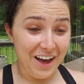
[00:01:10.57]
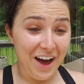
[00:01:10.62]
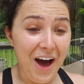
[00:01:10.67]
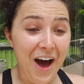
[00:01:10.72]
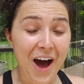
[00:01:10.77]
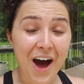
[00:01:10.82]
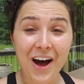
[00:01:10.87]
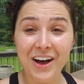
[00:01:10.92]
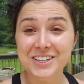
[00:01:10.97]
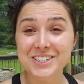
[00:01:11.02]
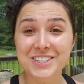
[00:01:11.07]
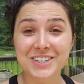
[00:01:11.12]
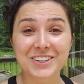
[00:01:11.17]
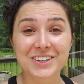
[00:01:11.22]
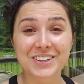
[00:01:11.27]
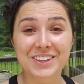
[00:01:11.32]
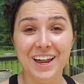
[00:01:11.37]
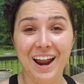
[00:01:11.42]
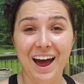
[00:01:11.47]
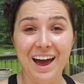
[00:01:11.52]
a
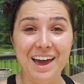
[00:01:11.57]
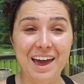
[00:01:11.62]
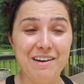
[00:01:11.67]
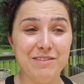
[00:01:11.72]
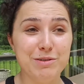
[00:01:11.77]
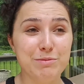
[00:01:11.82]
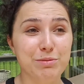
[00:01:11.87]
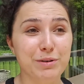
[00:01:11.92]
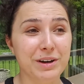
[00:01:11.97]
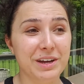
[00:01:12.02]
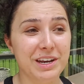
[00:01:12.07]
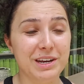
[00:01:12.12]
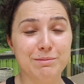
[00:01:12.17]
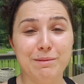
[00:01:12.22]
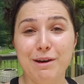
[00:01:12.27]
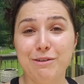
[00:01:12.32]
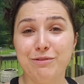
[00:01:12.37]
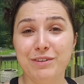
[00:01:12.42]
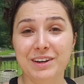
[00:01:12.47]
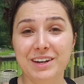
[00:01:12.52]
hustle that I haven't put into
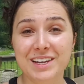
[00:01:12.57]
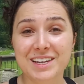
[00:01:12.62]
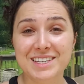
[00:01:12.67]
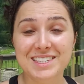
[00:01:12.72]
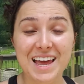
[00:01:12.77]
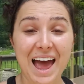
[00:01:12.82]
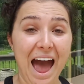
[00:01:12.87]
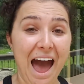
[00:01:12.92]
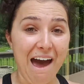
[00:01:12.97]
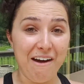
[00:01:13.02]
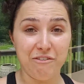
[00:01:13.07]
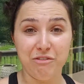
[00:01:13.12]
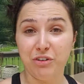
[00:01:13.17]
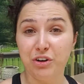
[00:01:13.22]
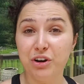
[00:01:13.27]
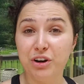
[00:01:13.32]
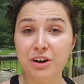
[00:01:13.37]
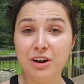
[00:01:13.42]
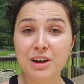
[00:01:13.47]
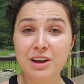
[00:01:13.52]
my fitness
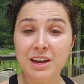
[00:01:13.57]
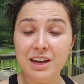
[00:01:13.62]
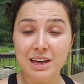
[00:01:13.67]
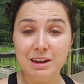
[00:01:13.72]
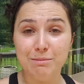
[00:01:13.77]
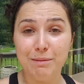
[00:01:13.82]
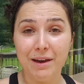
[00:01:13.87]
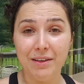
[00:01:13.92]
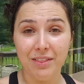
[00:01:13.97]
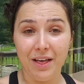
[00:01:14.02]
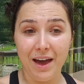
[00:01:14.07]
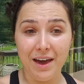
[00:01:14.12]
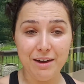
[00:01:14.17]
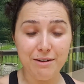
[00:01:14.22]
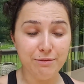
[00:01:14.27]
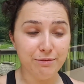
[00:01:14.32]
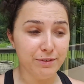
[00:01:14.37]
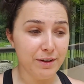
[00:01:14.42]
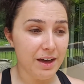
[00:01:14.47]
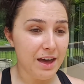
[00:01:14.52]
ever in my
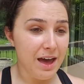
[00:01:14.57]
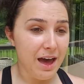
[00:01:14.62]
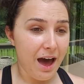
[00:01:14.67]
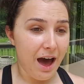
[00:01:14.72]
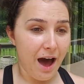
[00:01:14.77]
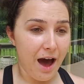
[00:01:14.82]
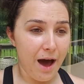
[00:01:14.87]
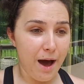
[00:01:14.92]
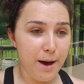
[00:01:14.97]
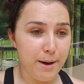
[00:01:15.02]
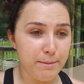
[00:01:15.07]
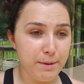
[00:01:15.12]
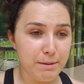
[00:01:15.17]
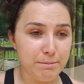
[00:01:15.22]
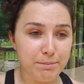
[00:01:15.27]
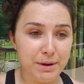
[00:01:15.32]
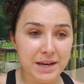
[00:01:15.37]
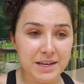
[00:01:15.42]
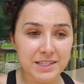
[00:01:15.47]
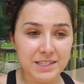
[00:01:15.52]
life. Um,
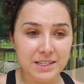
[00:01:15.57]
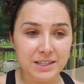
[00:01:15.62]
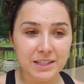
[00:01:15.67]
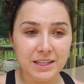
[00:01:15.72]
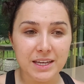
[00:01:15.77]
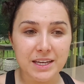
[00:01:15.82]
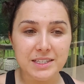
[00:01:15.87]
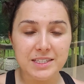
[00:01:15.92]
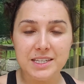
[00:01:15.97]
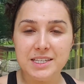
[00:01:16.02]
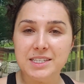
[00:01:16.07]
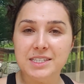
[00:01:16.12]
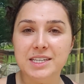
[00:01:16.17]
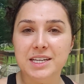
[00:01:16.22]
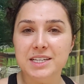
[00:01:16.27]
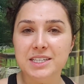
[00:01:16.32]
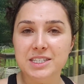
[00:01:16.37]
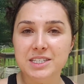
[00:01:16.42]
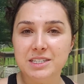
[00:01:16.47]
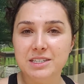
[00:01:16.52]
and basically, it's a
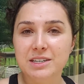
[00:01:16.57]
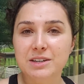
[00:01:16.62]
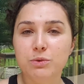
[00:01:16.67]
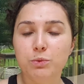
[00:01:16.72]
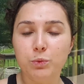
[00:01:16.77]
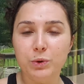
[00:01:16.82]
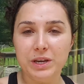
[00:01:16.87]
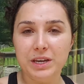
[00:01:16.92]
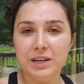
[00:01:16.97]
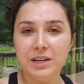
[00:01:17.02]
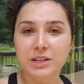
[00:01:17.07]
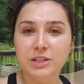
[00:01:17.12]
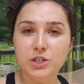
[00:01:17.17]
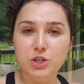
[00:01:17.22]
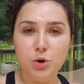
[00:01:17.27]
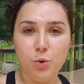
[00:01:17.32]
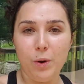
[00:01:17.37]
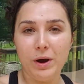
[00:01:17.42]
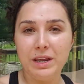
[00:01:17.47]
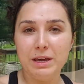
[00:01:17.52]
six week
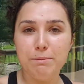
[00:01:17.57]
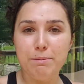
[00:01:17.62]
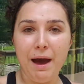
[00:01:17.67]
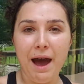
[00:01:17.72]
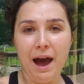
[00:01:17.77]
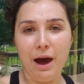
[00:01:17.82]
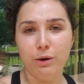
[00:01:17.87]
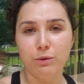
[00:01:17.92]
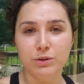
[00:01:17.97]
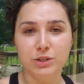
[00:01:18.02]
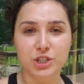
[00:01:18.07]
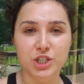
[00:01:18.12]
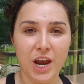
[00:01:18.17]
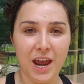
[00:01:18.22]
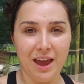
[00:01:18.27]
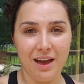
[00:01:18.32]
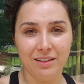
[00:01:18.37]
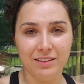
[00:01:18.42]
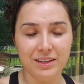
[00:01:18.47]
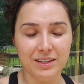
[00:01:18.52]
20 pound
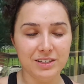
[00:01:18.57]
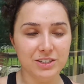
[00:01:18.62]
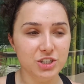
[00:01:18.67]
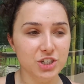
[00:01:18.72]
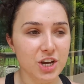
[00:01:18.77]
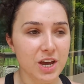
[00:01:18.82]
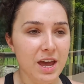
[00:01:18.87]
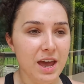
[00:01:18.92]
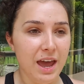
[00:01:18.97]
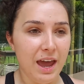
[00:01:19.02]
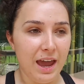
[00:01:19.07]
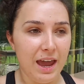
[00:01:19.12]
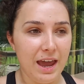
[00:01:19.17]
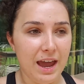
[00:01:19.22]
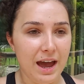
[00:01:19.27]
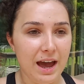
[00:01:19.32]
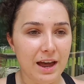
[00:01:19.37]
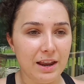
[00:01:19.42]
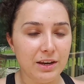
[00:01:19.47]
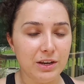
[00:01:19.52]
challenge.
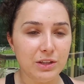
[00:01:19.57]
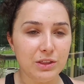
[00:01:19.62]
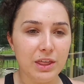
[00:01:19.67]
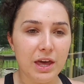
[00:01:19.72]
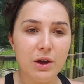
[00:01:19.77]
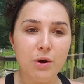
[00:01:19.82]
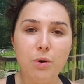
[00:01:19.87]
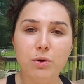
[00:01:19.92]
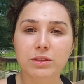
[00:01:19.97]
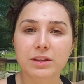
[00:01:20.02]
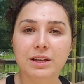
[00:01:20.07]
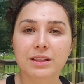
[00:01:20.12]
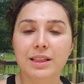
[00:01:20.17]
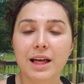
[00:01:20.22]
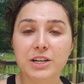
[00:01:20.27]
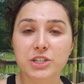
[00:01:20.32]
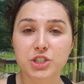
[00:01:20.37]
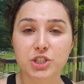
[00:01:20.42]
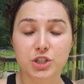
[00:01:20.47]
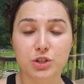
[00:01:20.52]
And they only
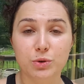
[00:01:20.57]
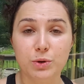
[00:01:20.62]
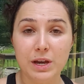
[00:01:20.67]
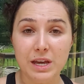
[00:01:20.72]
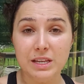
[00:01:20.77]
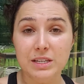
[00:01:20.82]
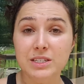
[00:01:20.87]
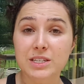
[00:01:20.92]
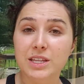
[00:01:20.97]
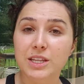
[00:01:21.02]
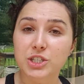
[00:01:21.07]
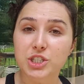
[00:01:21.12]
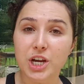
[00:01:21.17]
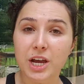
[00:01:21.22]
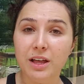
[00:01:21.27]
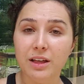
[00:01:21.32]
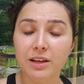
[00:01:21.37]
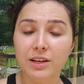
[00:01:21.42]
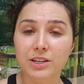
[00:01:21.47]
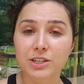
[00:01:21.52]
let you into the
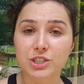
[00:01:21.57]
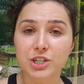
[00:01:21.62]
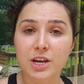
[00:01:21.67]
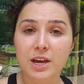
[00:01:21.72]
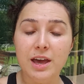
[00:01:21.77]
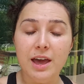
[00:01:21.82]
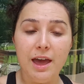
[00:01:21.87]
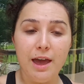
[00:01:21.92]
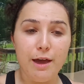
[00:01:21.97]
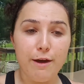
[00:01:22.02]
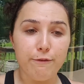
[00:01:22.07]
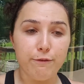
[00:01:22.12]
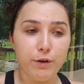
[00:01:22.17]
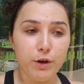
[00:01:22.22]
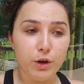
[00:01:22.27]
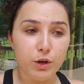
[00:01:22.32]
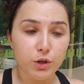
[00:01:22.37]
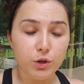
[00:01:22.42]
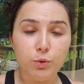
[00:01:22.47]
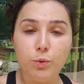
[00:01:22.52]
challenge if
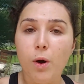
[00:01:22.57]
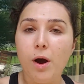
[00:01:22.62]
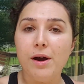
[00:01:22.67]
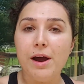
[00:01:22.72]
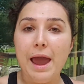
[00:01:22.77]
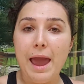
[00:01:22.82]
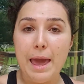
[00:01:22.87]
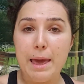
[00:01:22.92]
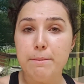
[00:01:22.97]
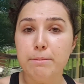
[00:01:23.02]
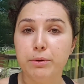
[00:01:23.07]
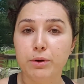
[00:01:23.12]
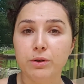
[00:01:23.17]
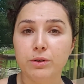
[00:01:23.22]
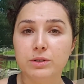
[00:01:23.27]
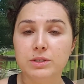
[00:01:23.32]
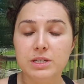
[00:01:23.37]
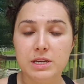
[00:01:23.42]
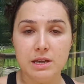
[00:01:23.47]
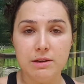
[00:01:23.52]
you are
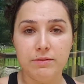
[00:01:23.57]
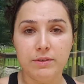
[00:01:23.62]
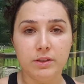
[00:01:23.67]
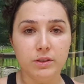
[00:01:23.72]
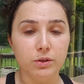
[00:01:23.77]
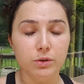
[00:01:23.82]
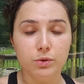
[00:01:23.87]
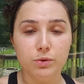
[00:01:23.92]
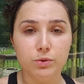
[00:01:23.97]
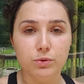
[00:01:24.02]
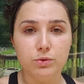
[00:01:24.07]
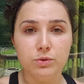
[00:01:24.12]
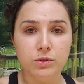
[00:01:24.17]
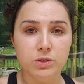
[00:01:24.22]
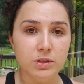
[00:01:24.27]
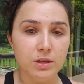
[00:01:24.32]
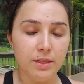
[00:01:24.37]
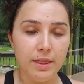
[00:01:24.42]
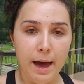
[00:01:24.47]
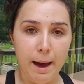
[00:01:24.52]
able to even
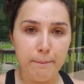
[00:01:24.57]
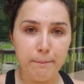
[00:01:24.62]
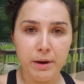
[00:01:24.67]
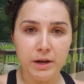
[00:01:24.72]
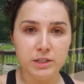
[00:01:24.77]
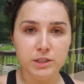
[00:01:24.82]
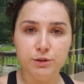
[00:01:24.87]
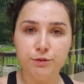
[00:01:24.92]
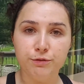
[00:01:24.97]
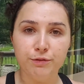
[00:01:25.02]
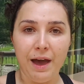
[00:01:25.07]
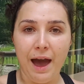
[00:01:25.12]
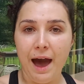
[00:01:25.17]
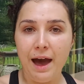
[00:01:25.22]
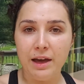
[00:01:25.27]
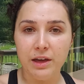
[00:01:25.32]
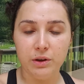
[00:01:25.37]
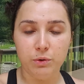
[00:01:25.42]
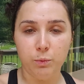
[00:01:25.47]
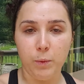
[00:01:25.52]
lose that much
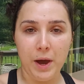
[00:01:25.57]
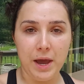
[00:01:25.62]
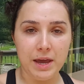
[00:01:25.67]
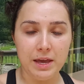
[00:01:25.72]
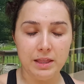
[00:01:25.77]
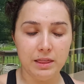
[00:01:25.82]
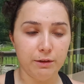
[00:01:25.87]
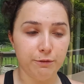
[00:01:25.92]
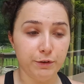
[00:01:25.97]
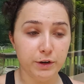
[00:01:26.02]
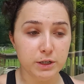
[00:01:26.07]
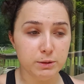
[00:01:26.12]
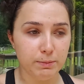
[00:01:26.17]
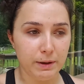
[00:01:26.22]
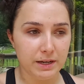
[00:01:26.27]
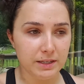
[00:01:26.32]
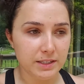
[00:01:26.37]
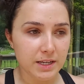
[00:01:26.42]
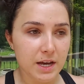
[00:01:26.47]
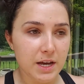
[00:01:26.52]
fat and weight in the first
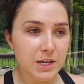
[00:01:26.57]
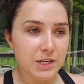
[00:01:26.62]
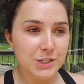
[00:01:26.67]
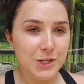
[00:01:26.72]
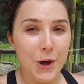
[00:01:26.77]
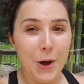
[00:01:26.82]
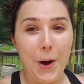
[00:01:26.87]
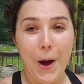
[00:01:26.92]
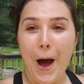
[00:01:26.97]
place. So